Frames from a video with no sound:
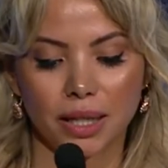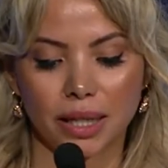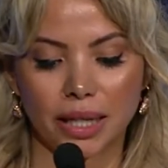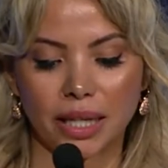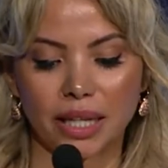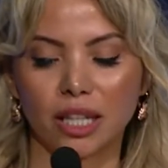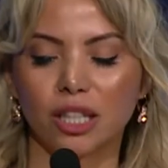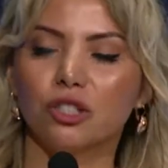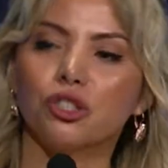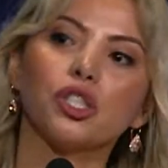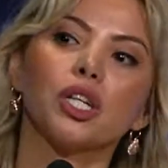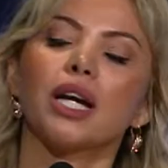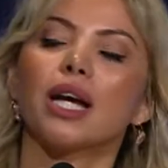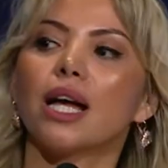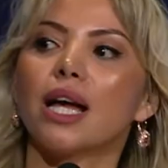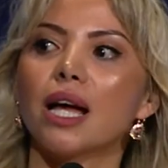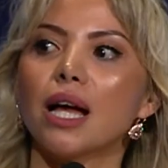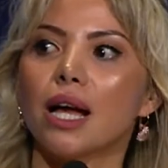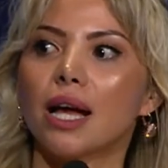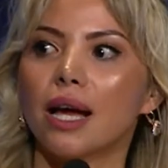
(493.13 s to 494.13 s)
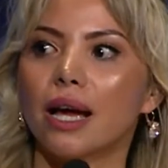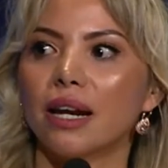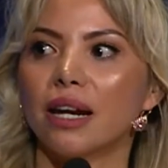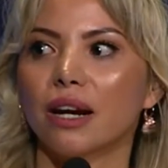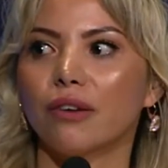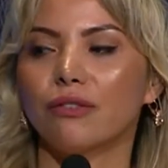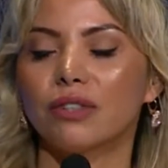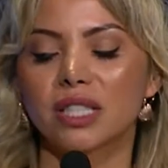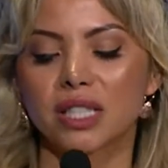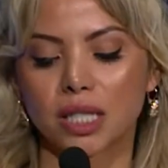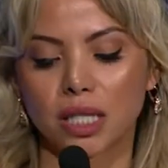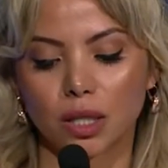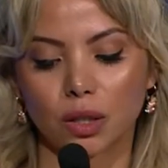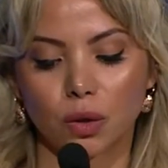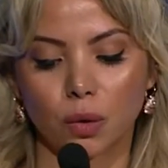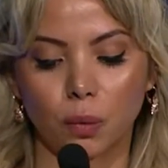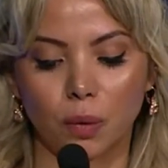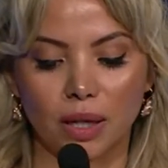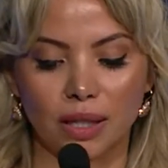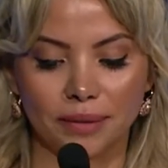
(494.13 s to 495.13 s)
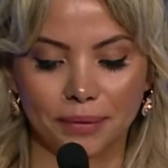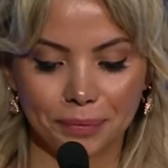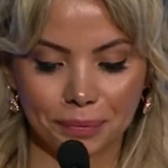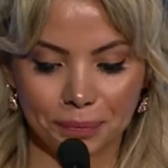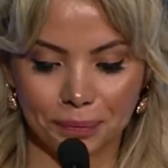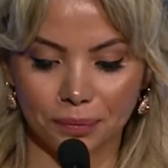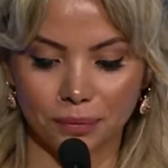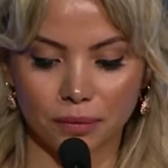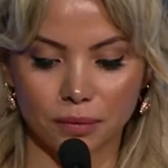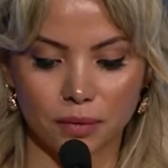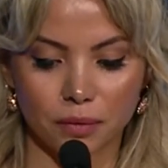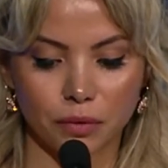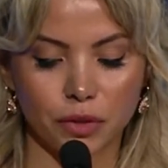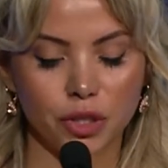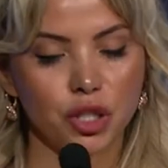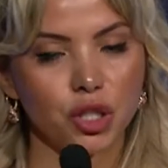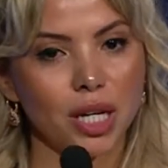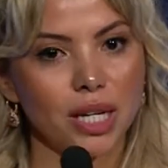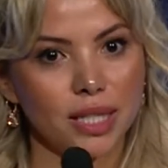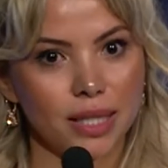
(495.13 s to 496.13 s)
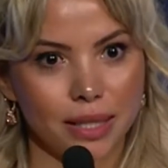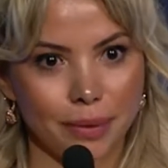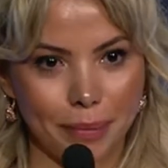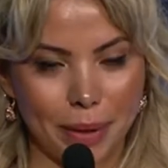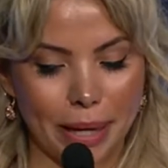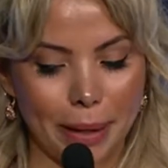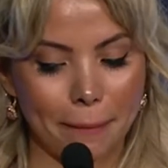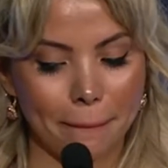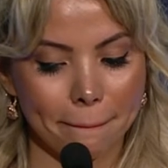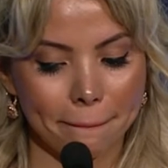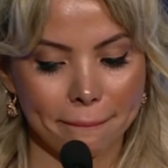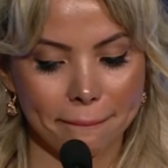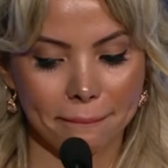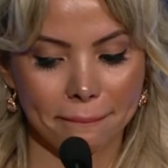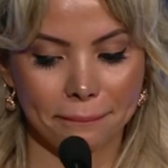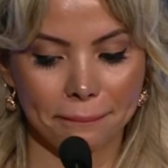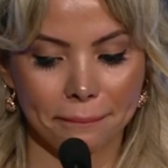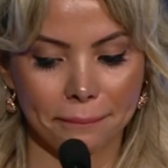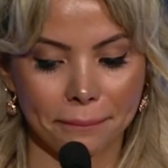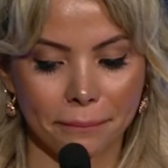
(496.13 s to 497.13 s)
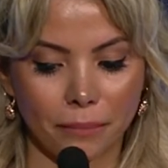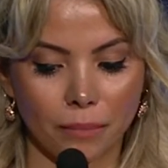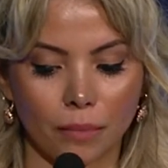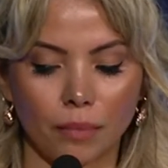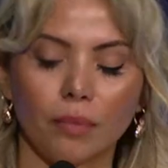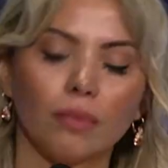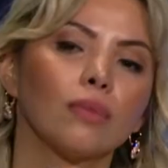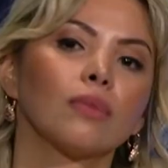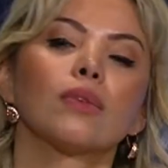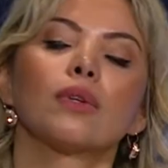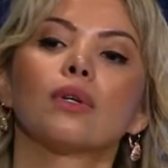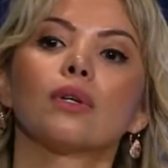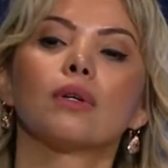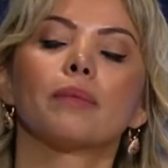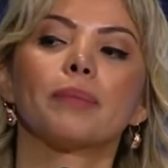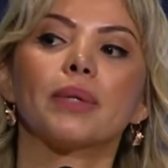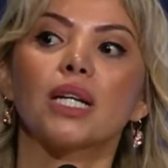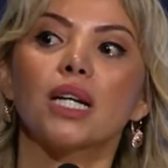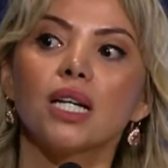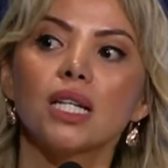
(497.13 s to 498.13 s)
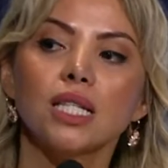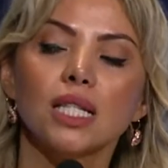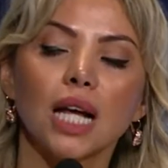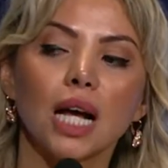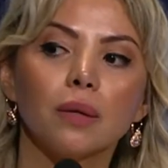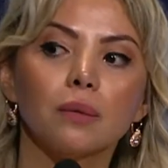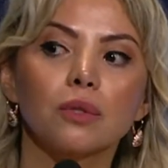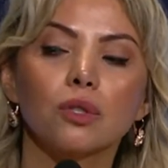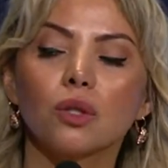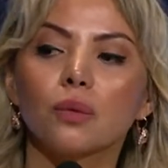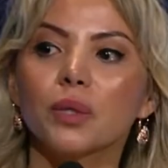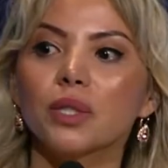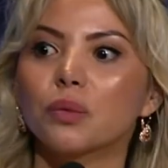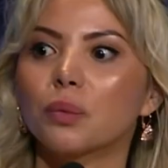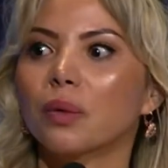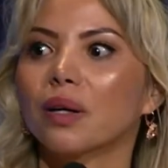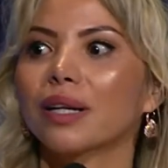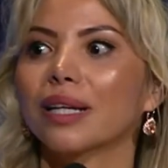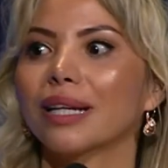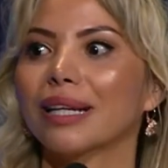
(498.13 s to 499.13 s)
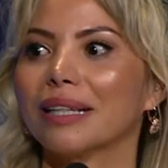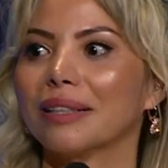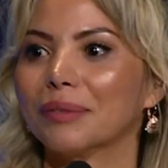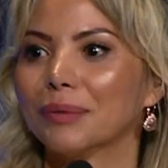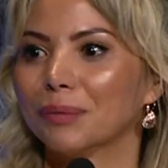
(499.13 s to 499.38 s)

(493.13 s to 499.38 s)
Each and every single one rejected me because I was always working.